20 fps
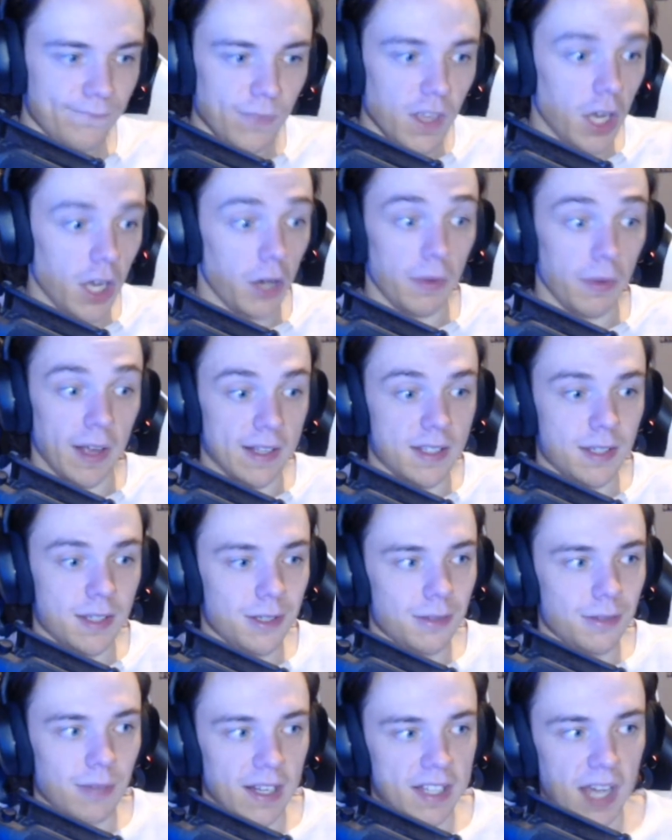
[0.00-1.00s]
You know,
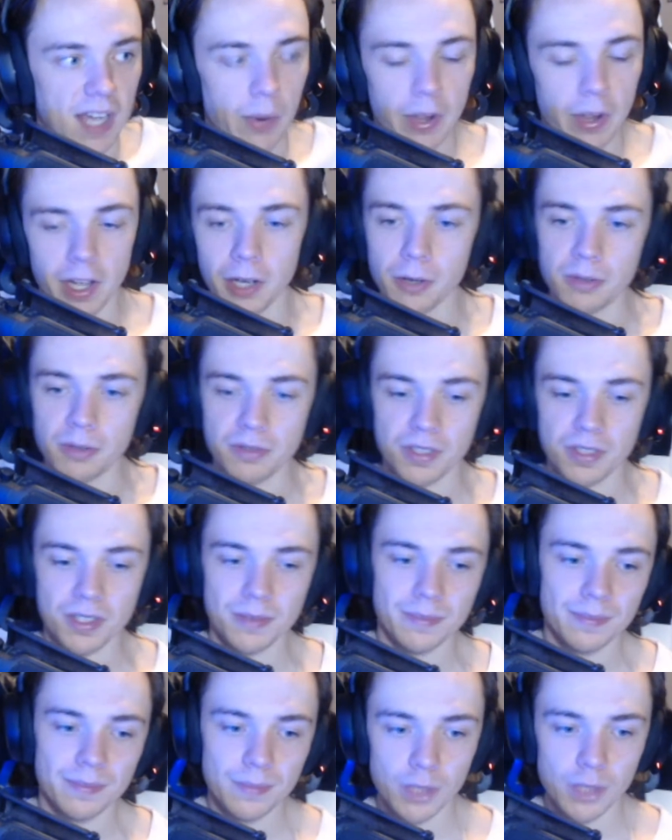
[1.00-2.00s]
that's how it goes.
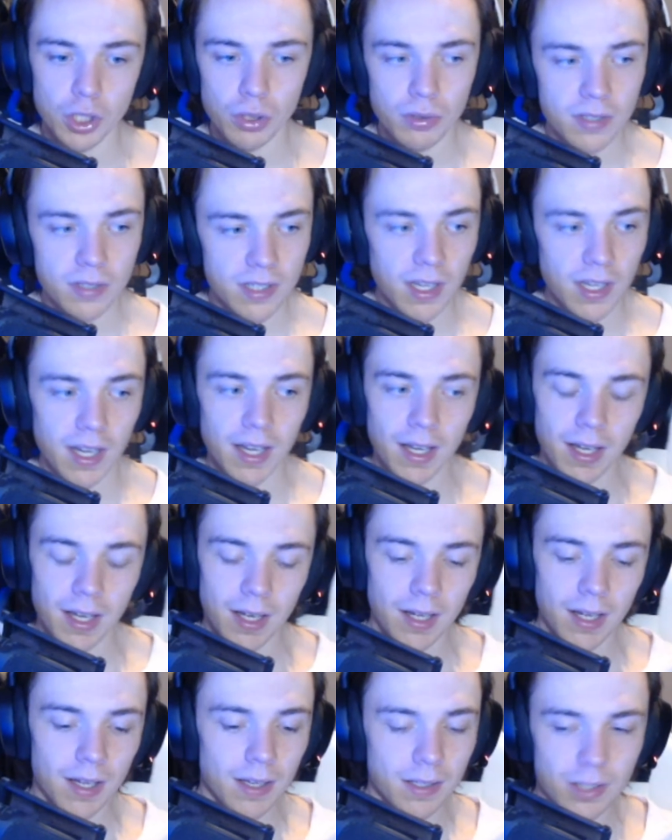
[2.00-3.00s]
Dude's
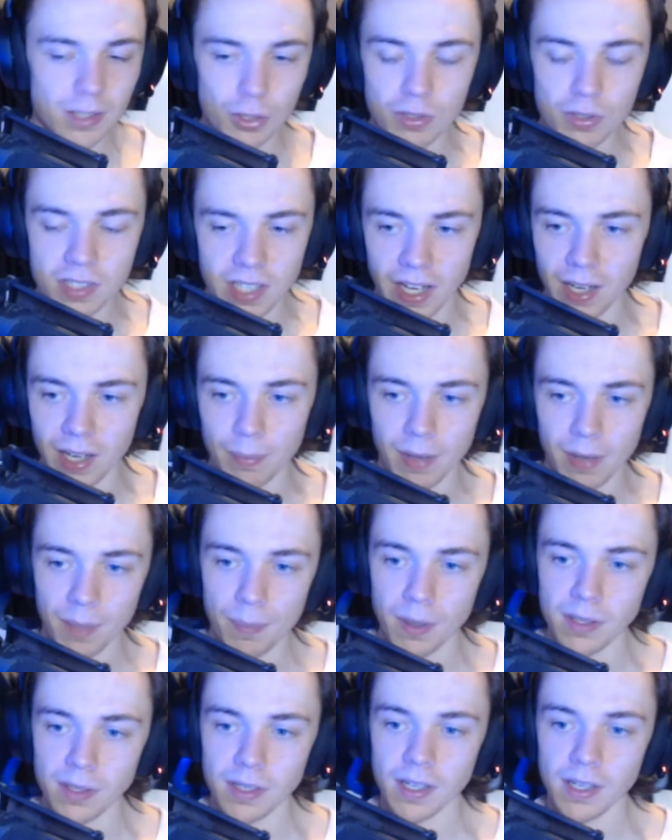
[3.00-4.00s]
done, in my
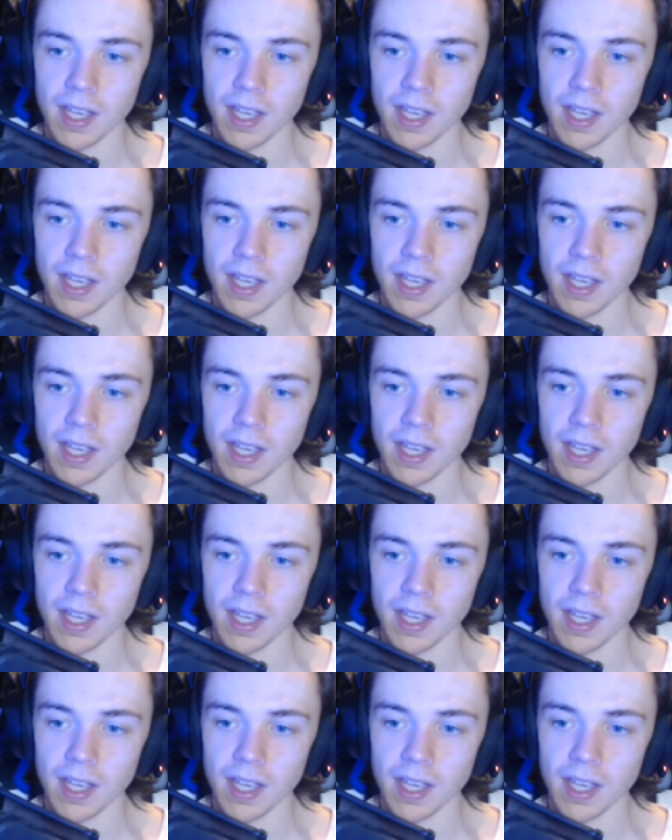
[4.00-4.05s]
opinion.